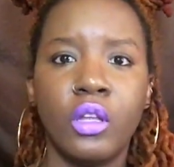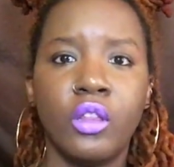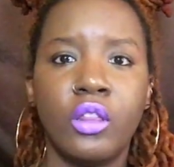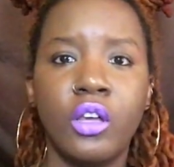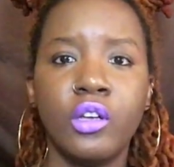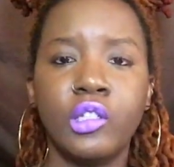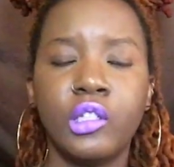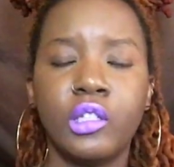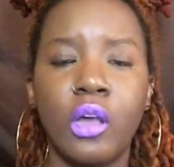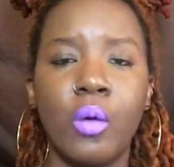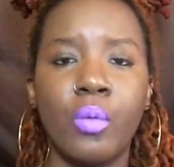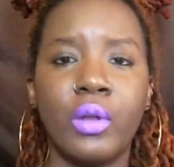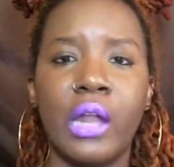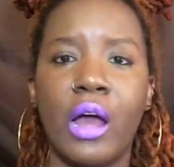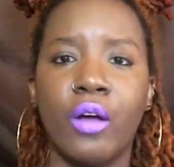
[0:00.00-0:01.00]
There's
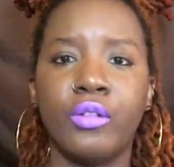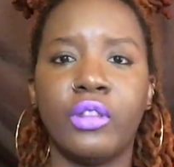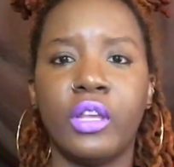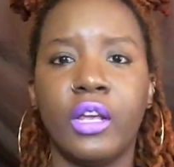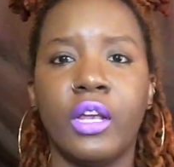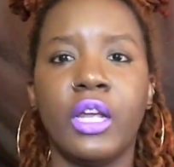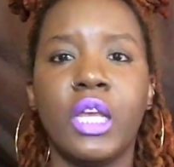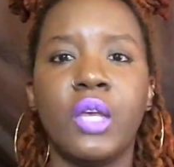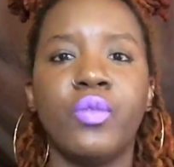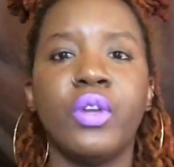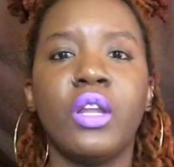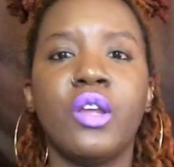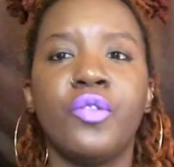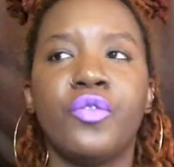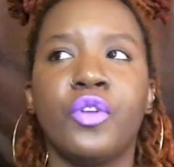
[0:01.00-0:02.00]
someone out there, even
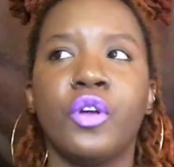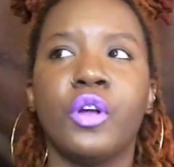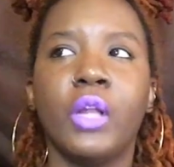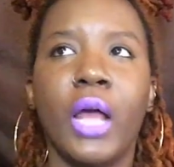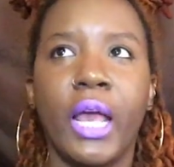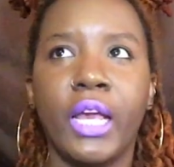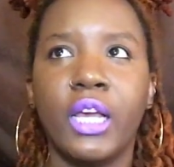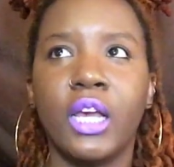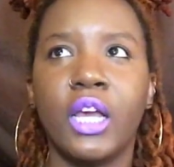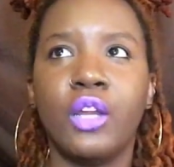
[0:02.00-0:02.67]
if you're like